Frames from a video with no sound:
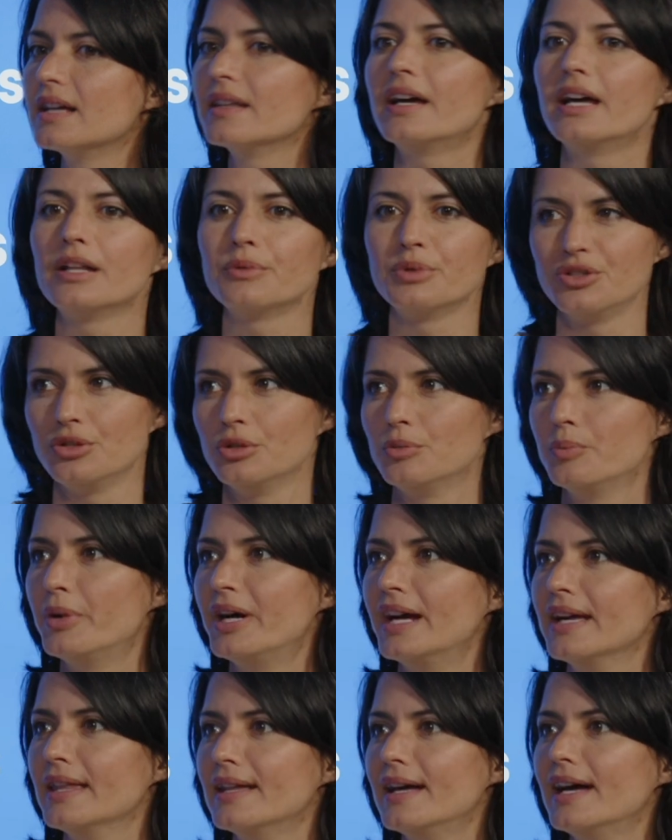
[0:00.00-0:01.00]
that. We should
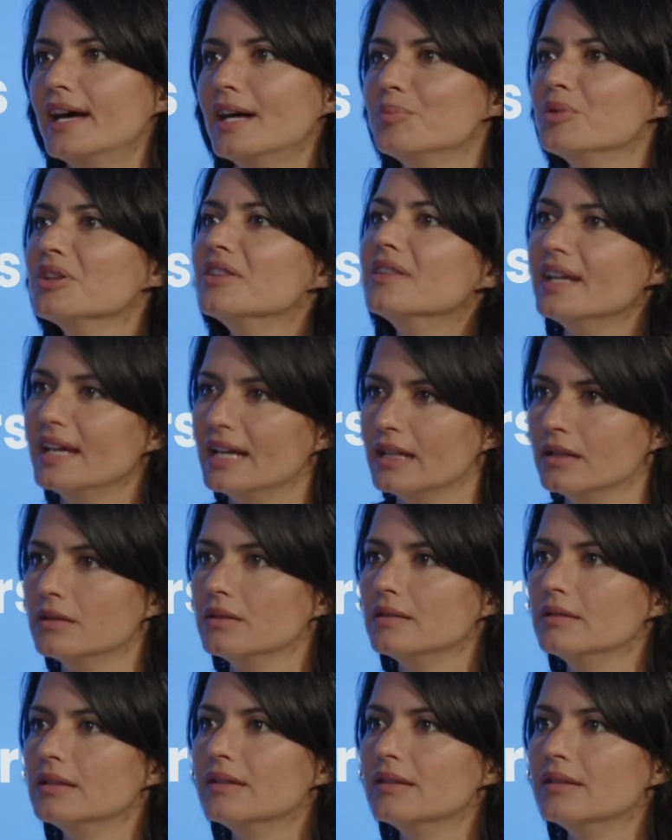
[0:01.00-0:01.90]
buy that. But then